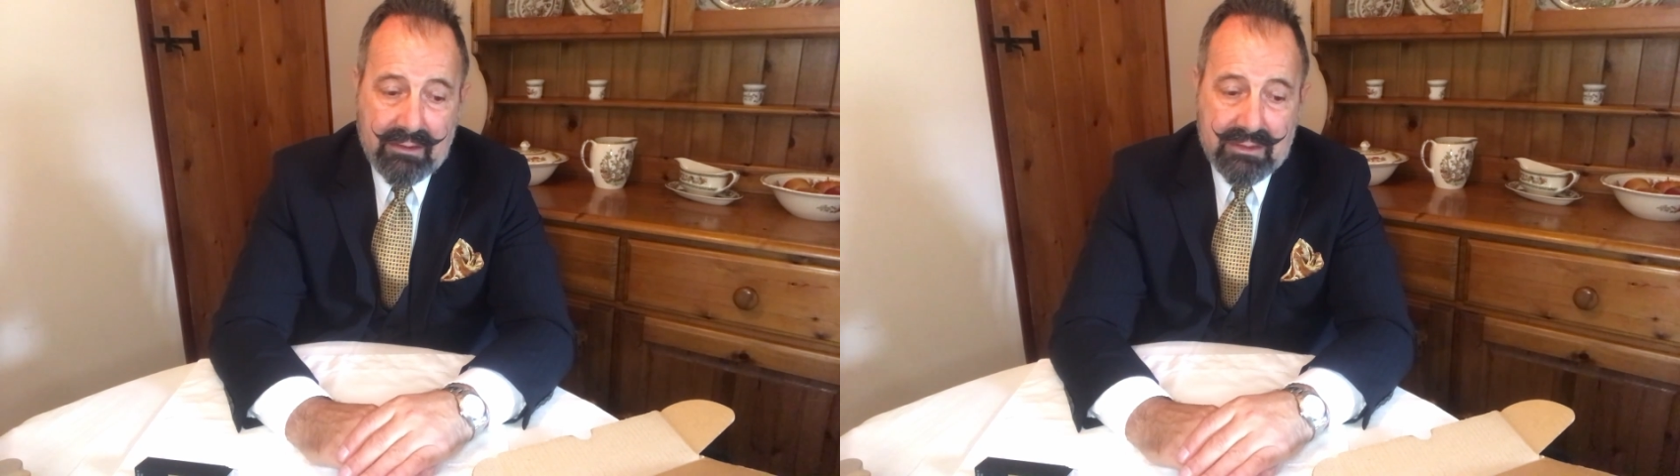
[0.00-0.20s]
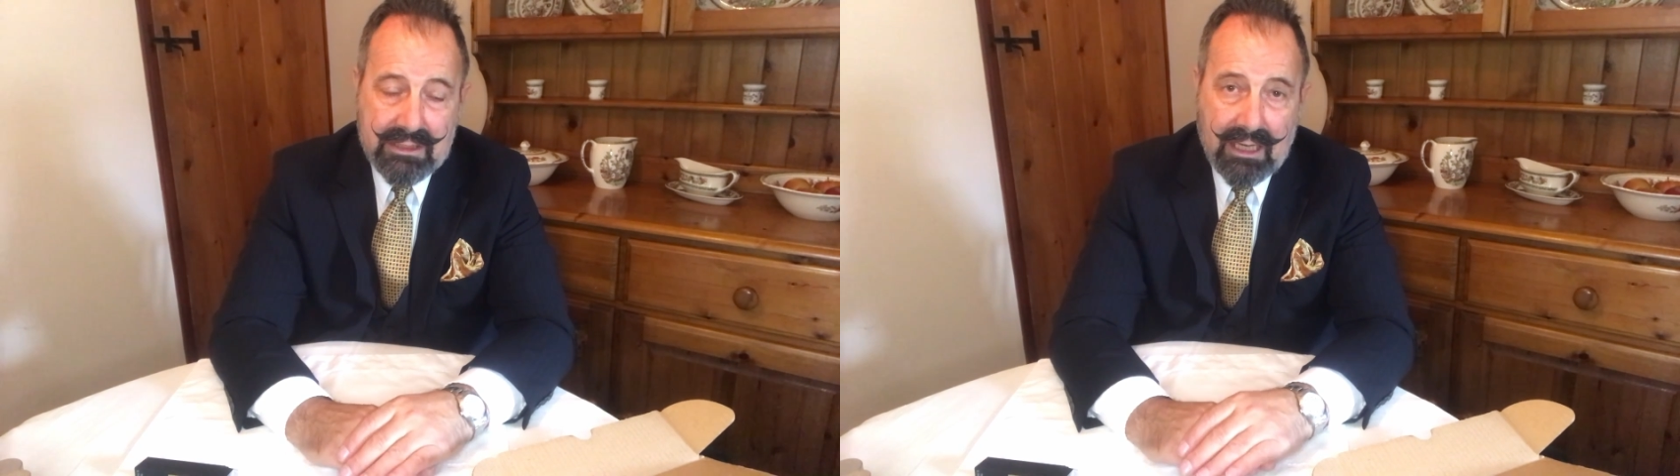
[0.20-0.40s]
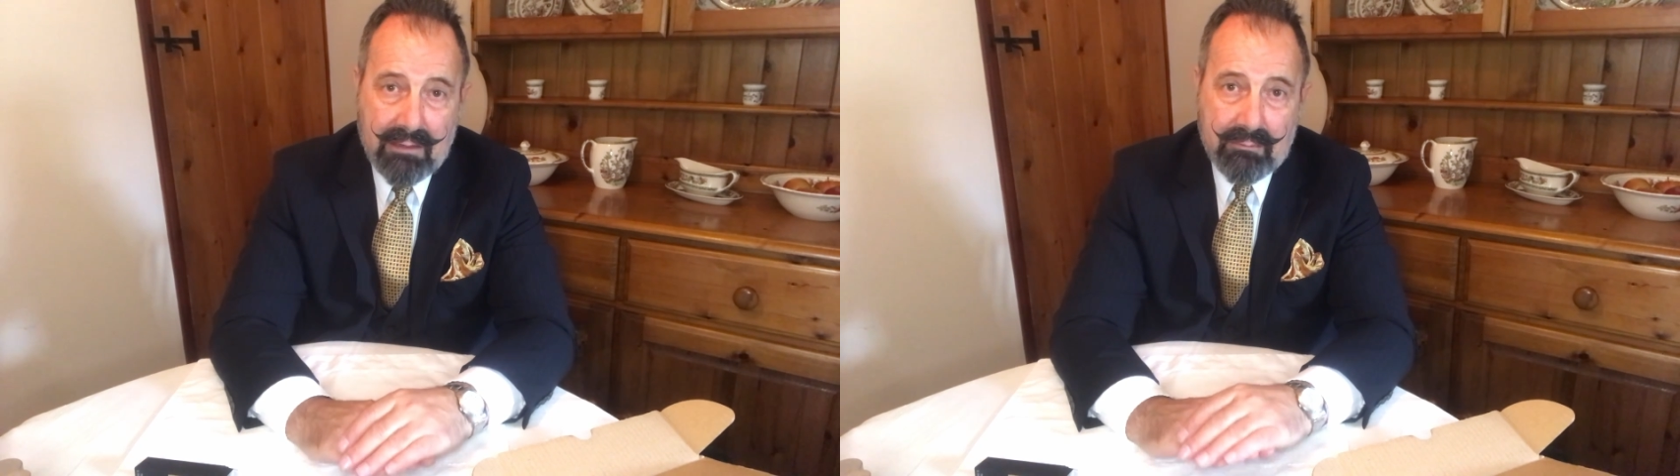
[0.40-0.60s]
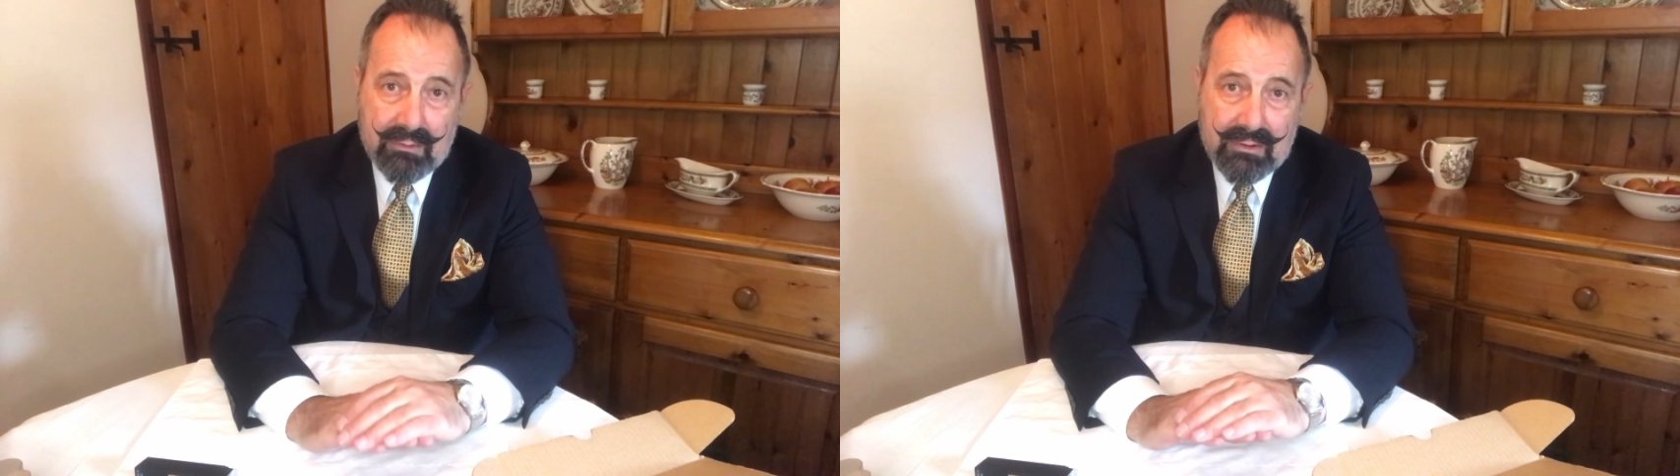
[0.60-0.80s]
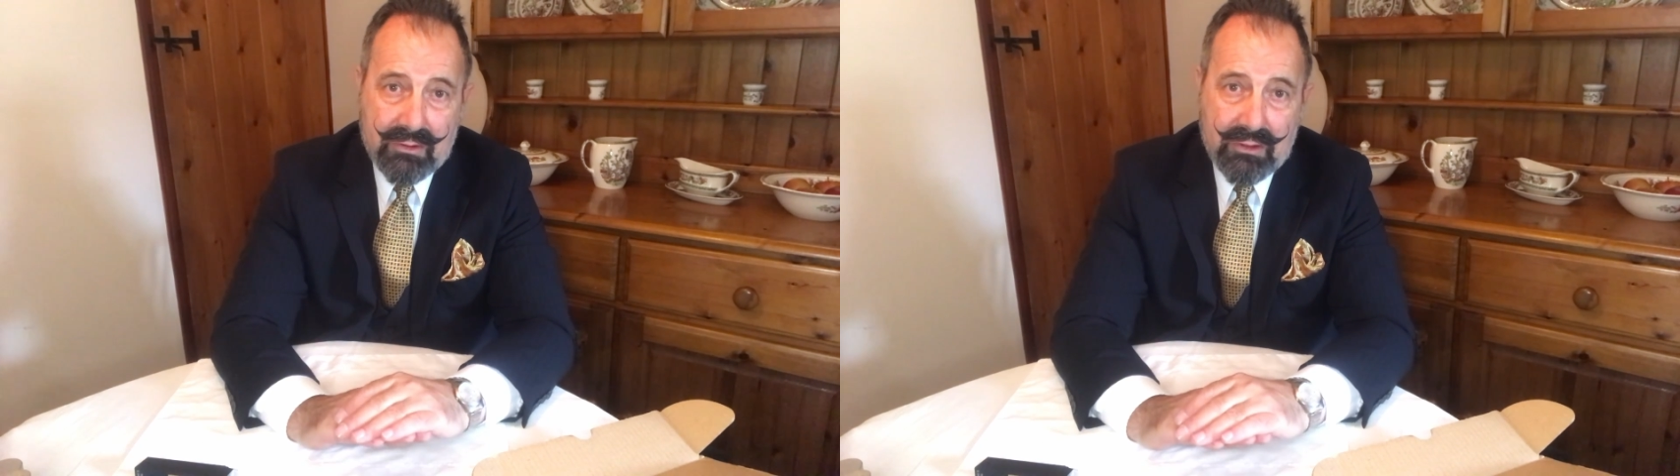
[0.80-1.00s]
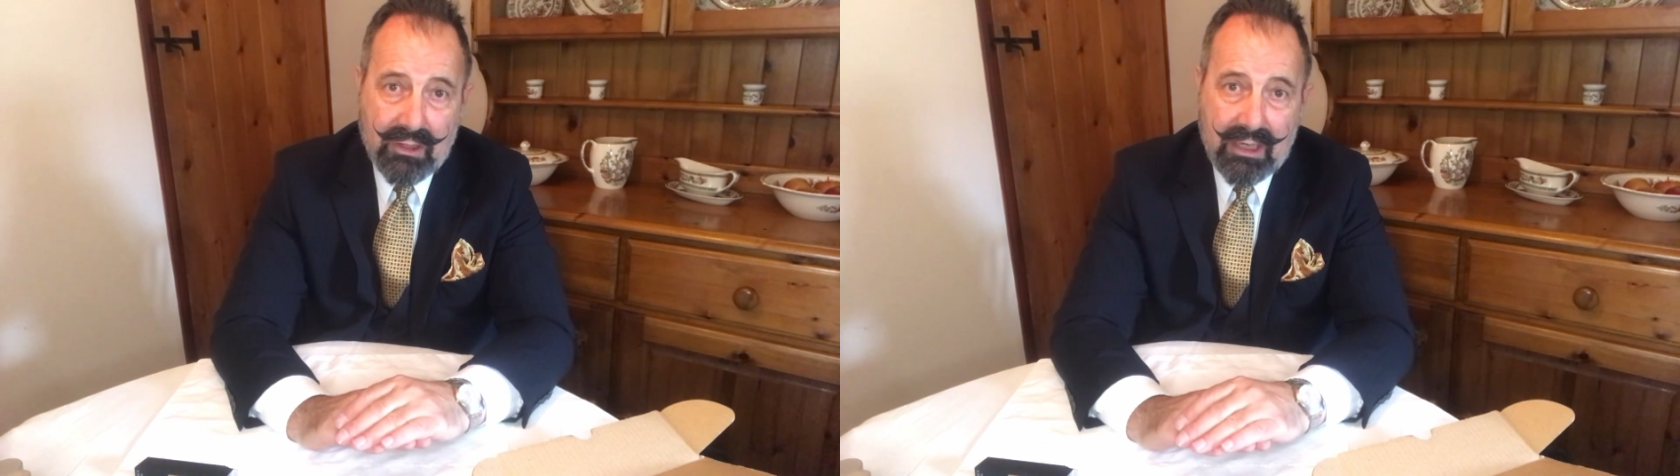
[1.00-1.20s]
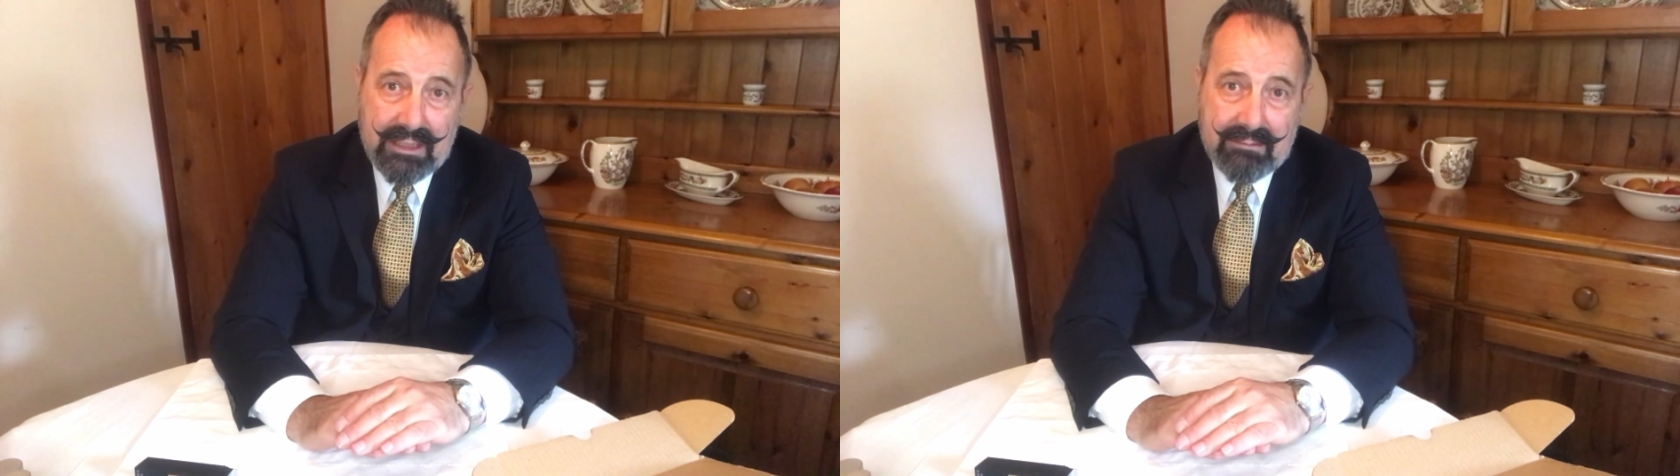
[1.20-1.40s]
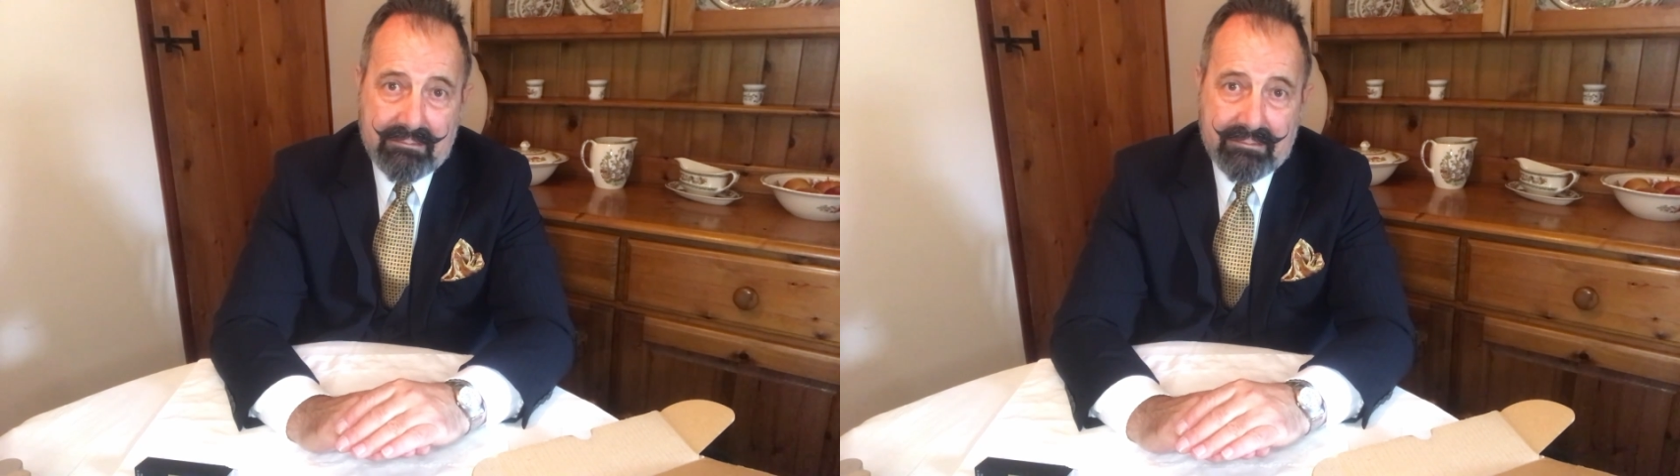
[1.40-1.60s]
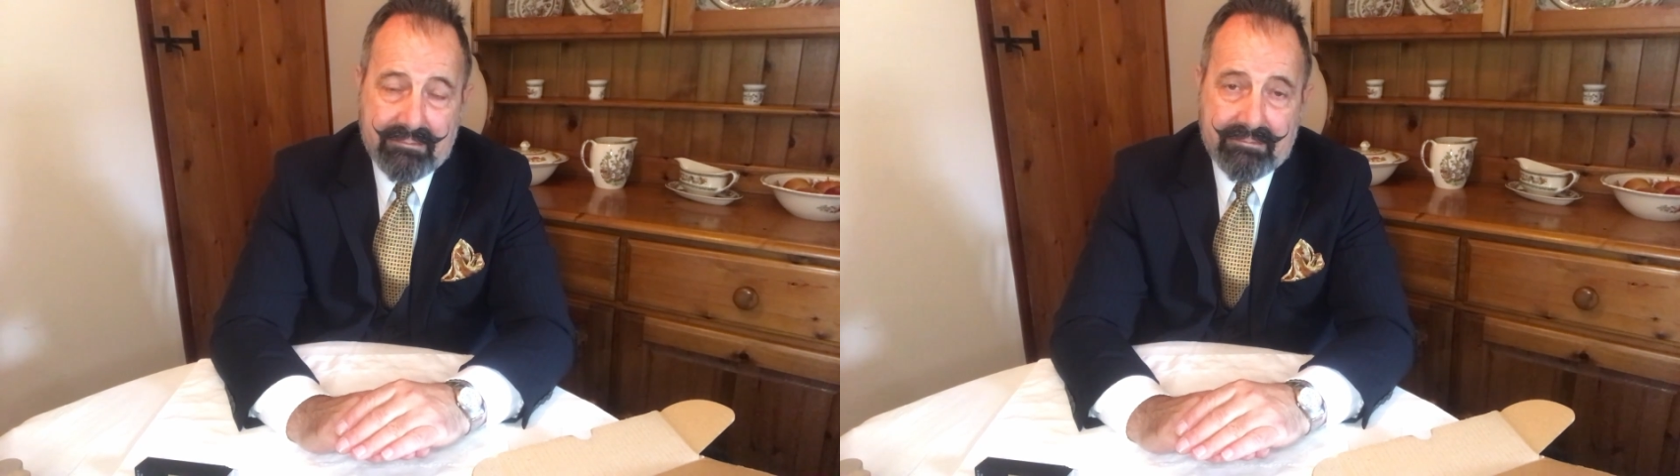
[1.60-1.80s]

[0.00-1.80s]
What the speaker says: those samples and try them.